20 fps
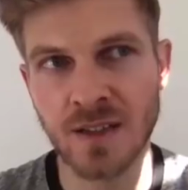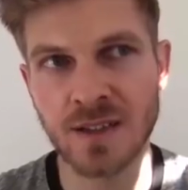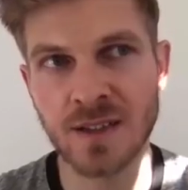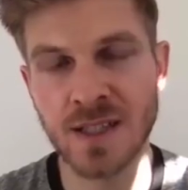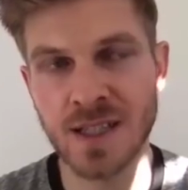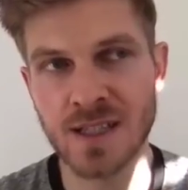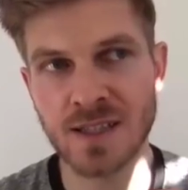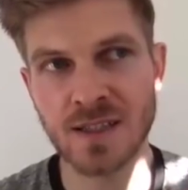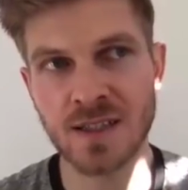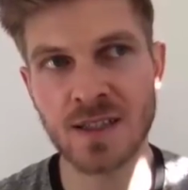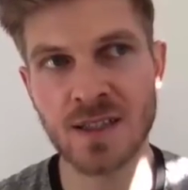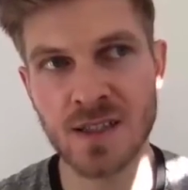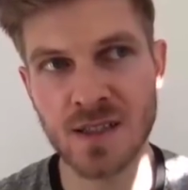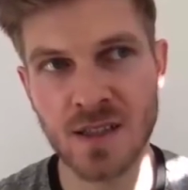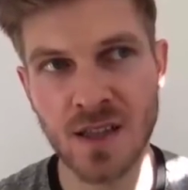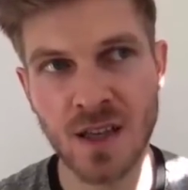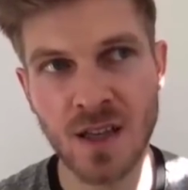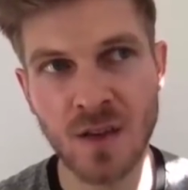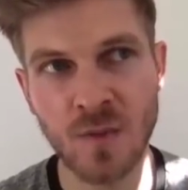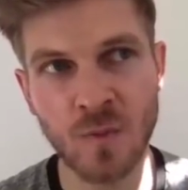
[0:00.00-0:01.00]

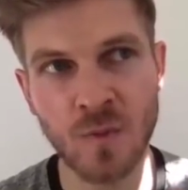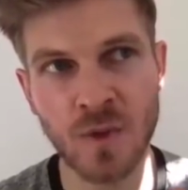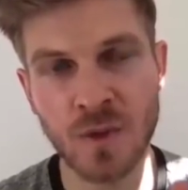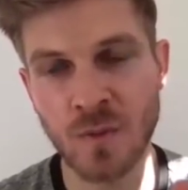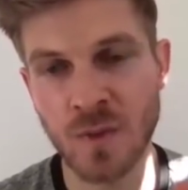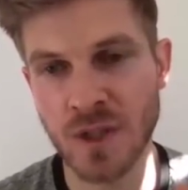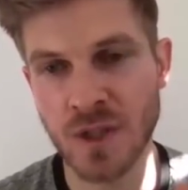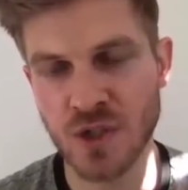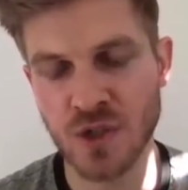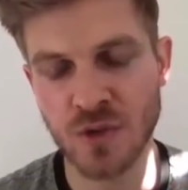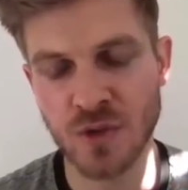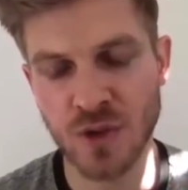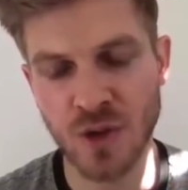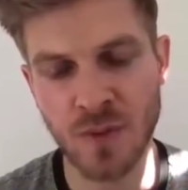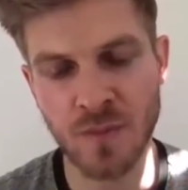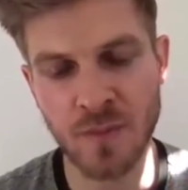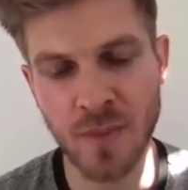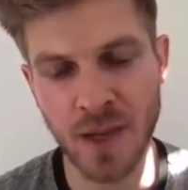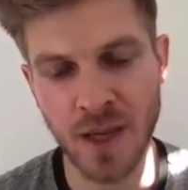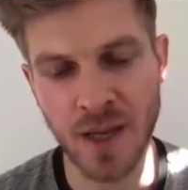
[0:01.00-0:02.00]
distance with which you
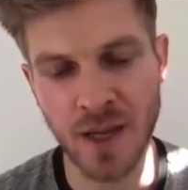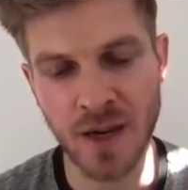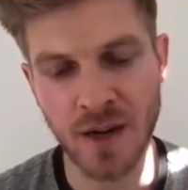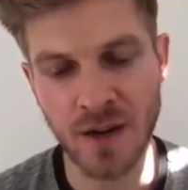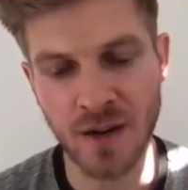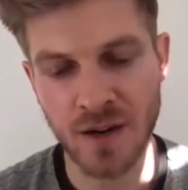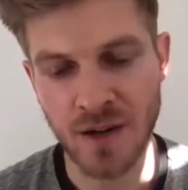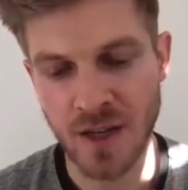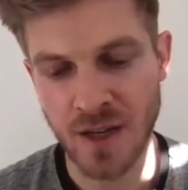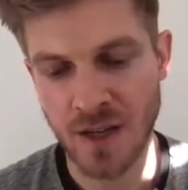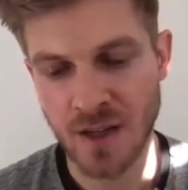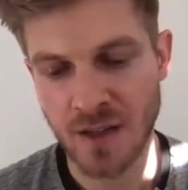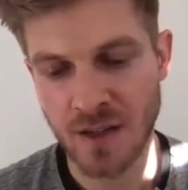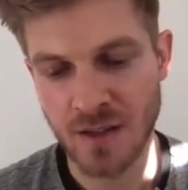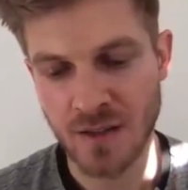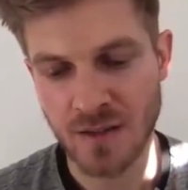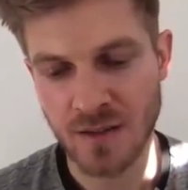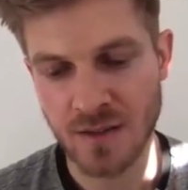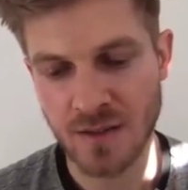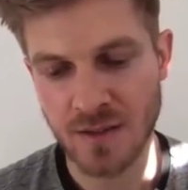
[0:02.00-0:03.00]
compare
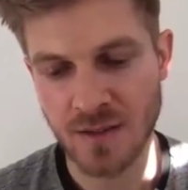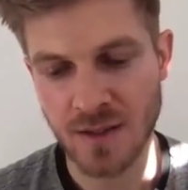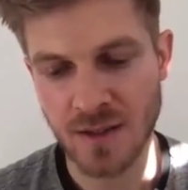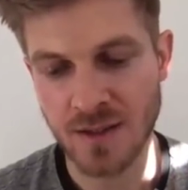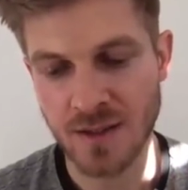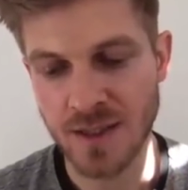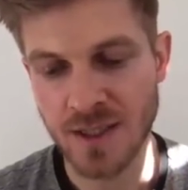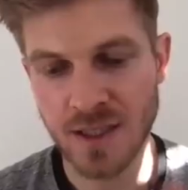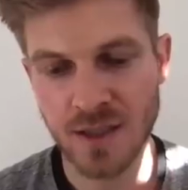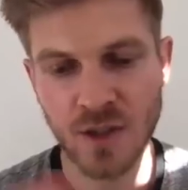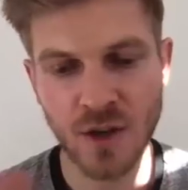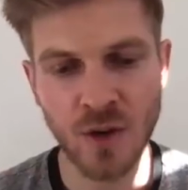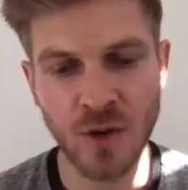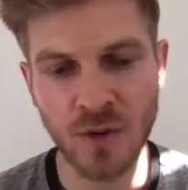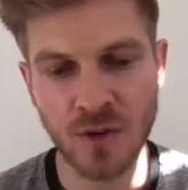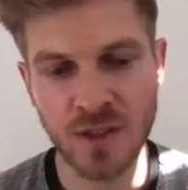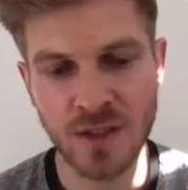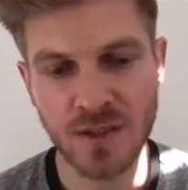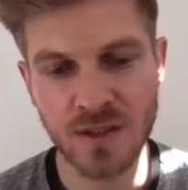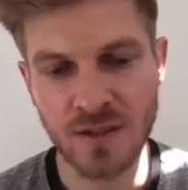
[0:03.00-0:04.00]
the
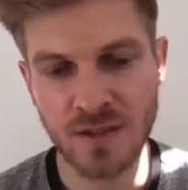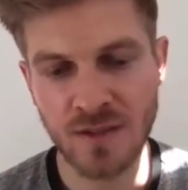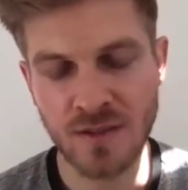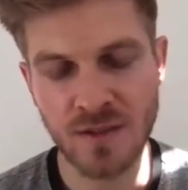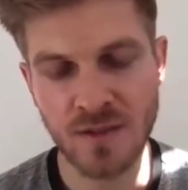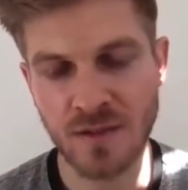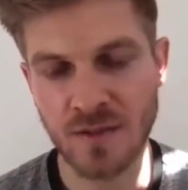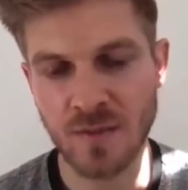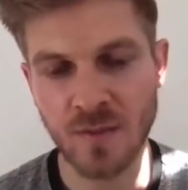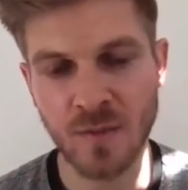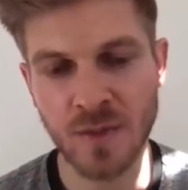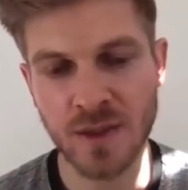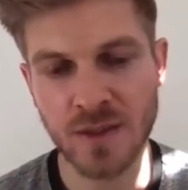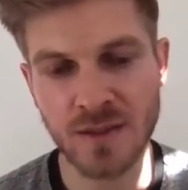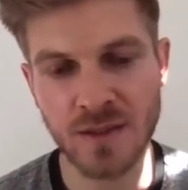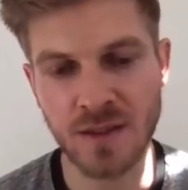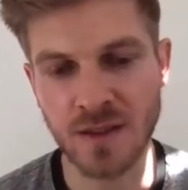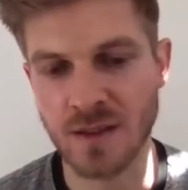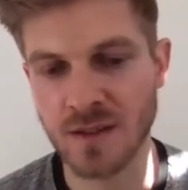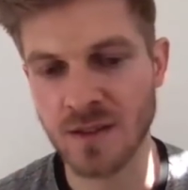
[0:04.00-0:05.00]
decoded
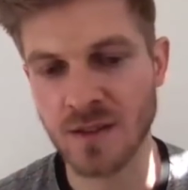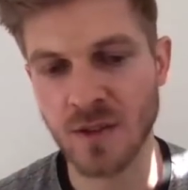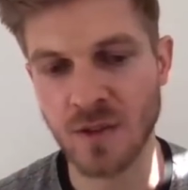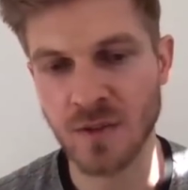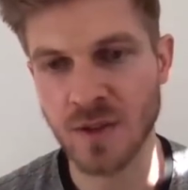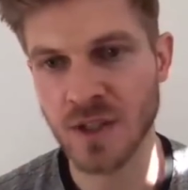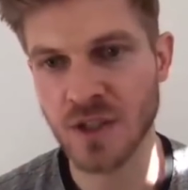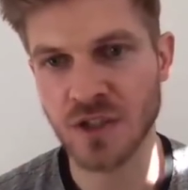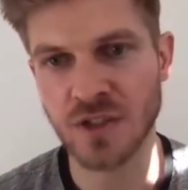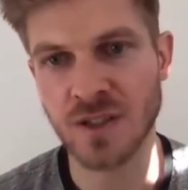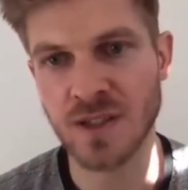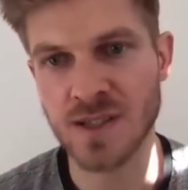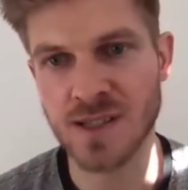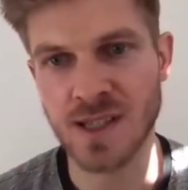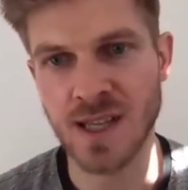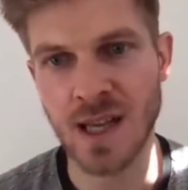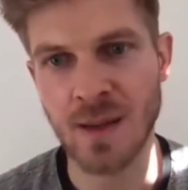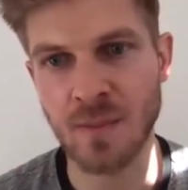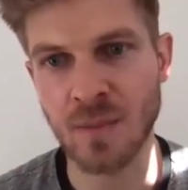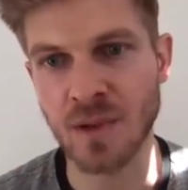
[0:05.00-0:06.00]
with the original
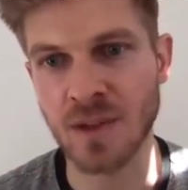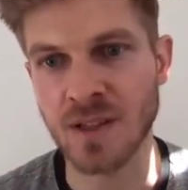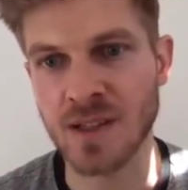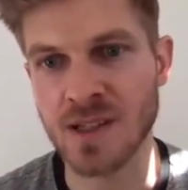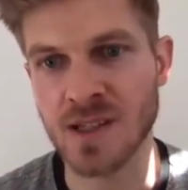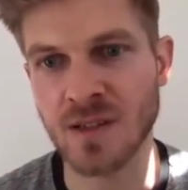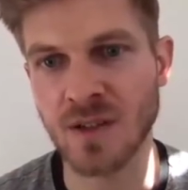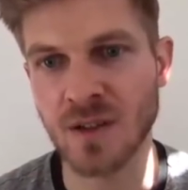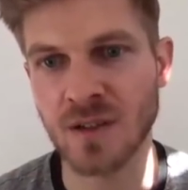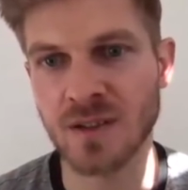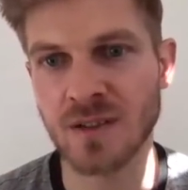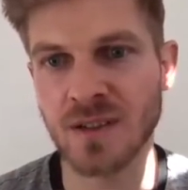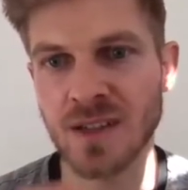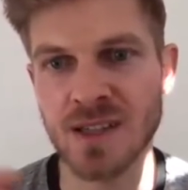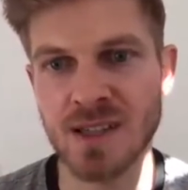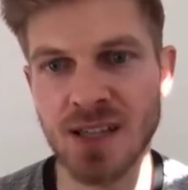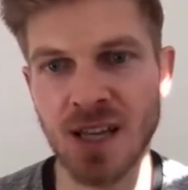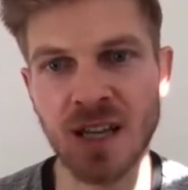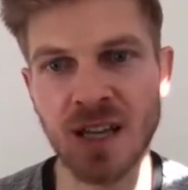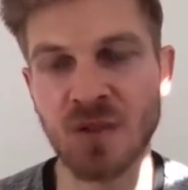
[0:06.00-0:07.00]
sample is not
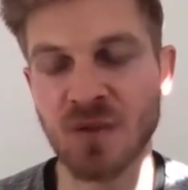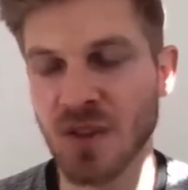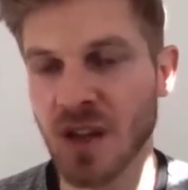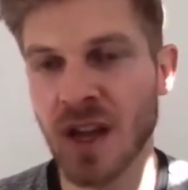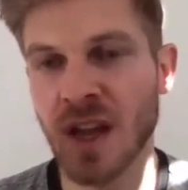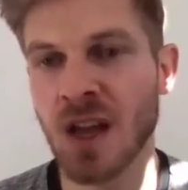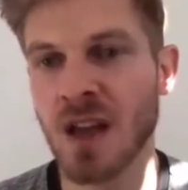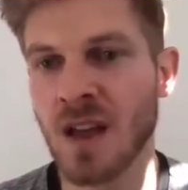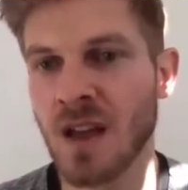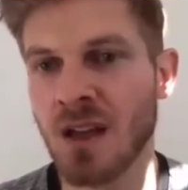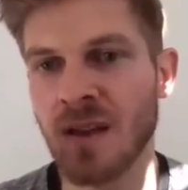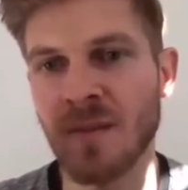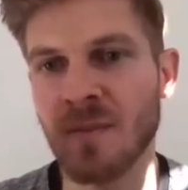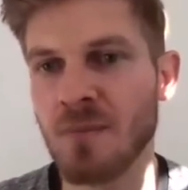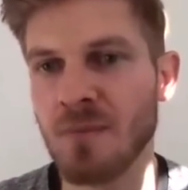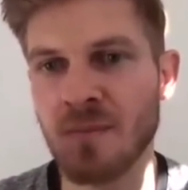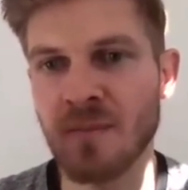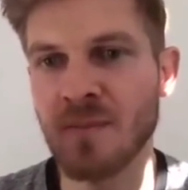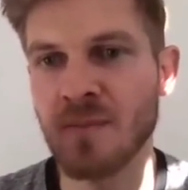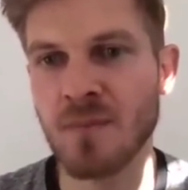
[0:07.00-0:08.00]
this kind of
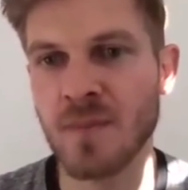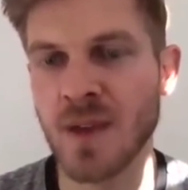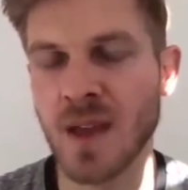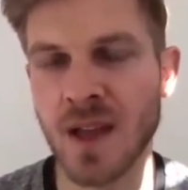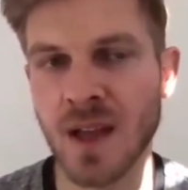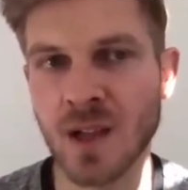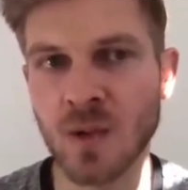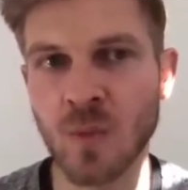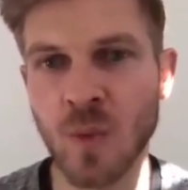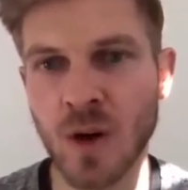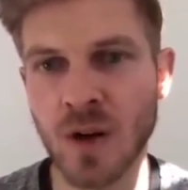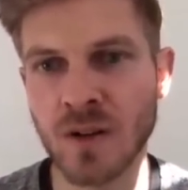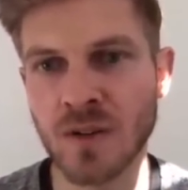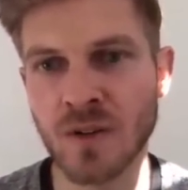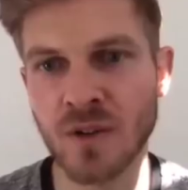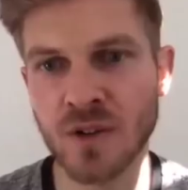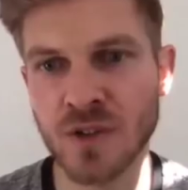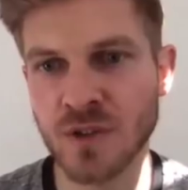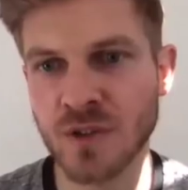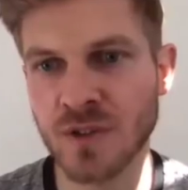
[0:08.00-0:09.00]
L1
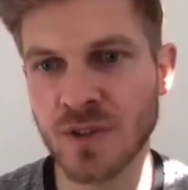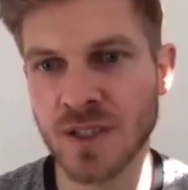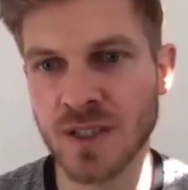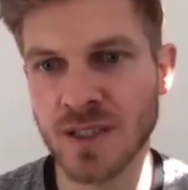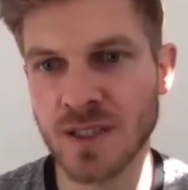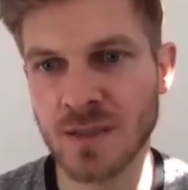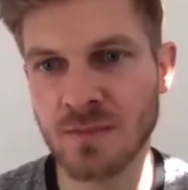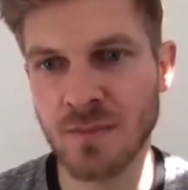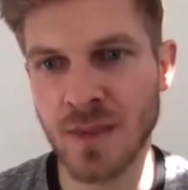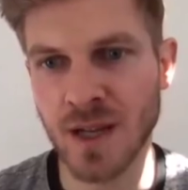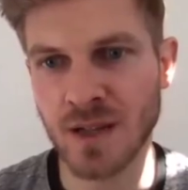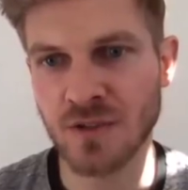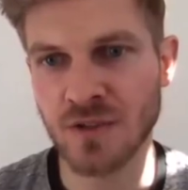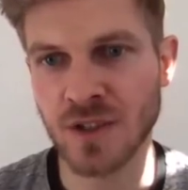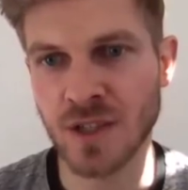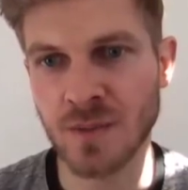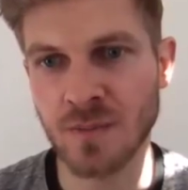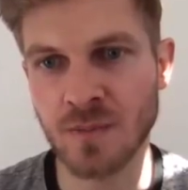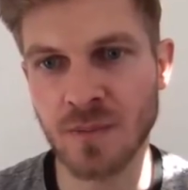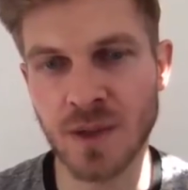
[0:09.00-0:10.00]
or Euclidean
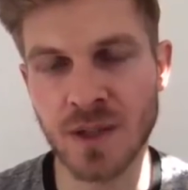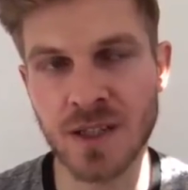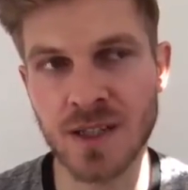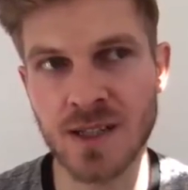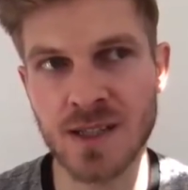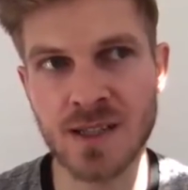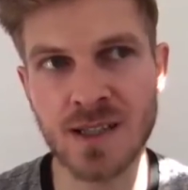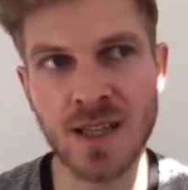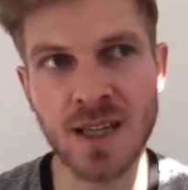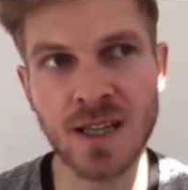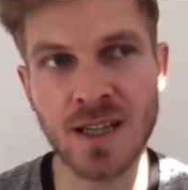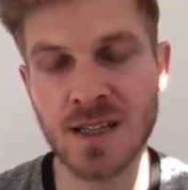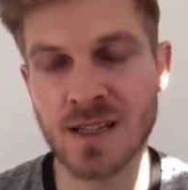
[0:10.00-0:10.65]
metric, but instead